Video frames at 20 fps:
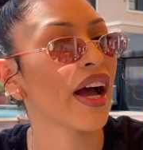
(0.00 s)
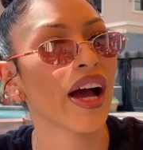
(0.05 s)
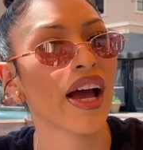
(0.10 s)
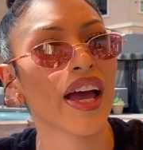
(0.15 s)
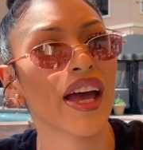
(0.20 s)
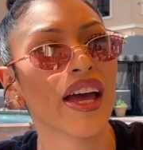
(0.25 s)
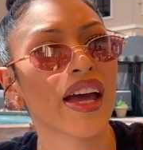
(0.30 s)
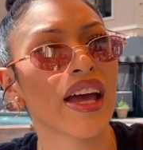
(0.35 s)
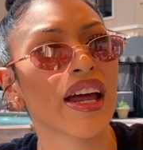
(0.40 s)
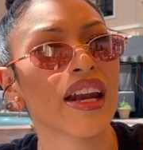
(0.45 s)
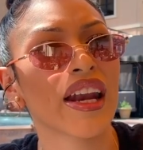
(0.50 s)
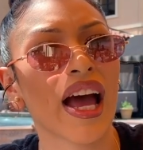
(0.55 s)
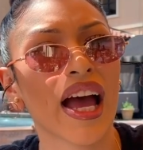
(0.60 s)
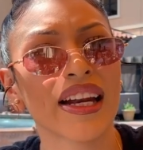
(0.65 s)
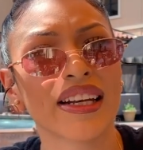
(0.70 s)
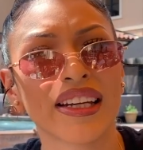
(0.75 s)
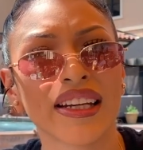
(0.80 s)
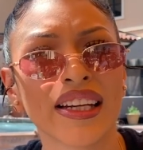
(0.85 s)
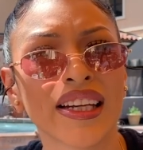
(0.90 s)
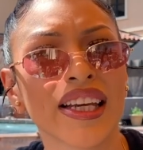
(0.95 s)
and I
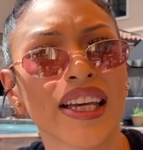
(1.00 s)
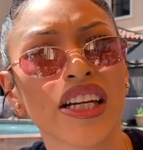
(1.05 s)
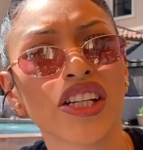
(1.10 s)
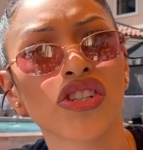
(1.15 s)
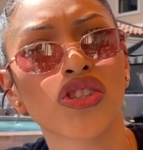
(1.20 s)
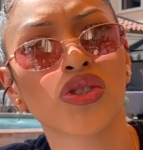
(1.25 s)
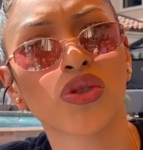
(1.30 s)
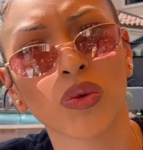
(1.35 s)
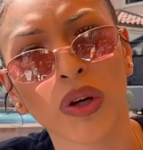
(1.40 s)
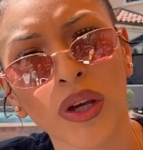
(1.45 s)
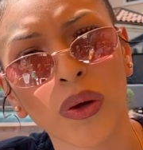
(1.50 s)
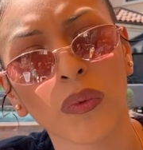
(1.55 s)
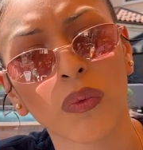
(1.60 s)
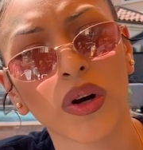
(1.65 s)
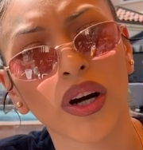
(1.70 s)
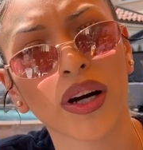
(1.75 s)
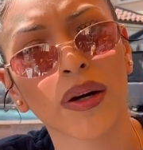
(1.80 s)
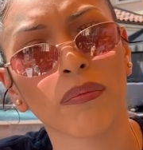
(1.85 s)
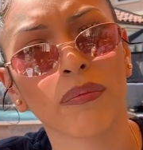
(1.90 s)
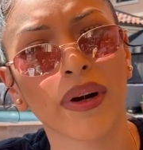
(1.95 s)
didn't get a sweet
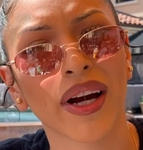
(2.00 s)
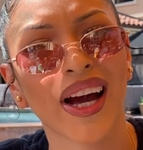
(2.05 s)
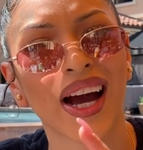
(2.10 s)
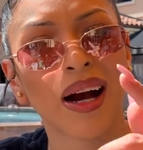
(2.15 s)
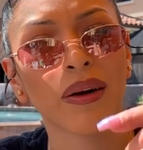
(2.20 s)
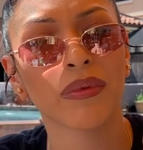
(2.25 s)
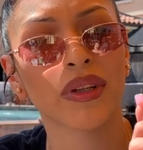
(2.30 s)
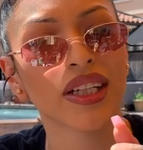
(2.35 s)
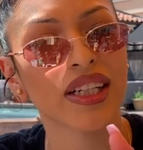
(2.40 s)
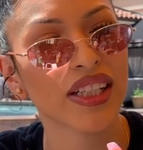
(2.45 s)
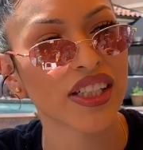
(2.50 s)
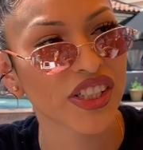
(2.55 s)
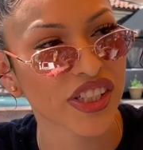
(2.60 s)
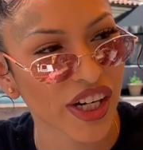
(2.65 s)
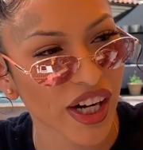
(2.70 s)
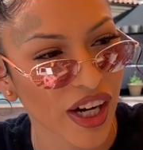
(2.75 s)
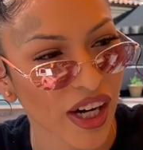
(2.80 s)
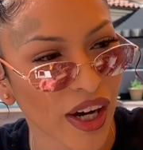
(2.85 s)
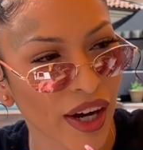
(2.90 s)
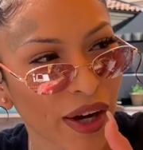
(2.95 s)
one, but I'm gonna
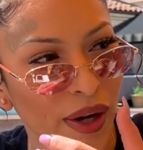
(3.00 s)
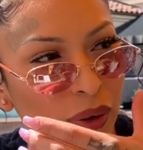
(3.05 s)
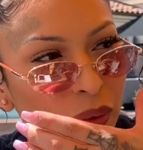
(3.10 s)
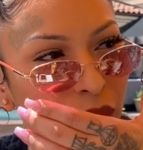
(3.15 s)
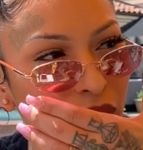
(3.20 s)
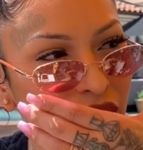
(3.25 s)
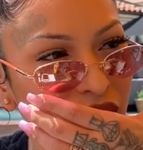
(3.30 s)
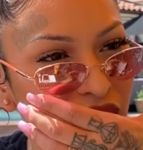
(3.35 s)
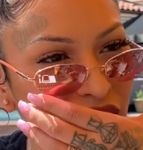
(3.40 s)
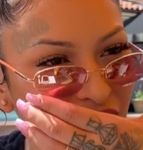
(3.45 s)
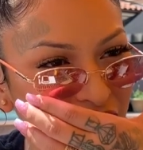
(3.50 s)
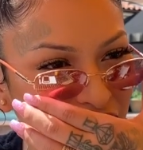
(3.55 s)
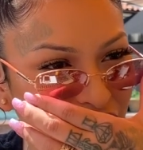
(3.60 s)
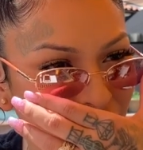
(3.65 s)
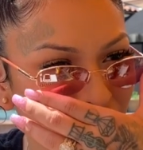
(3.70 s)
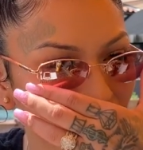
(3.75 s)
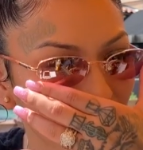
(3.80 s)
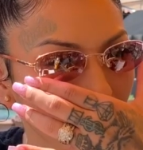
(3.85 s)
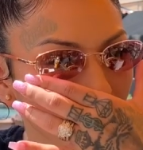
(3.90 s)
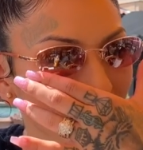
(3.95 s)
share with
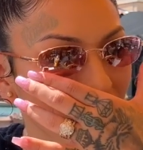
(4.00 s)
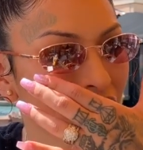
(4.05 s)
Lucky.